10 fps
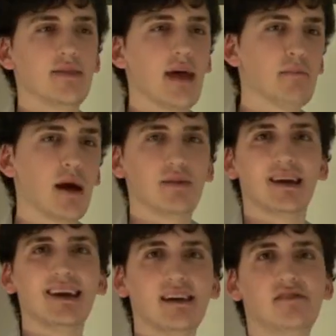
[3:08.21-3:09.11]
That may
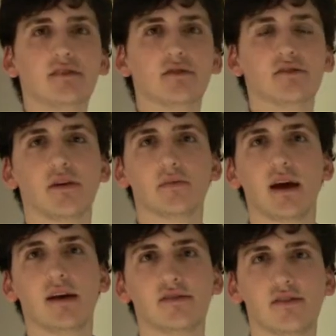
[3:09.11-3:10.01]
be easier in some
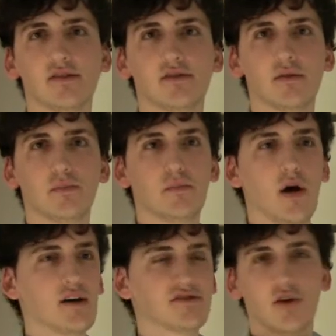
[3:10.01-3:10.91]
cases,
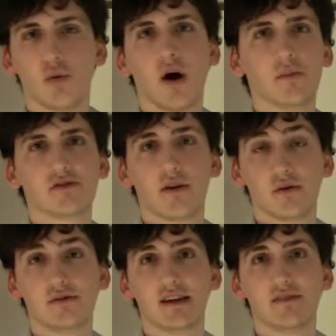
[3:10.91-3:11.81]
but it's not what I'm trying to
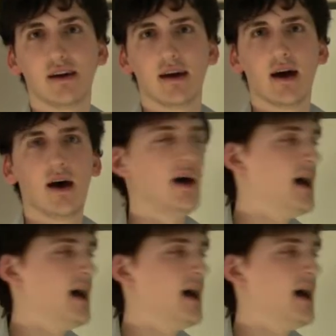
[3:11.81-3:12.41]
achieve here,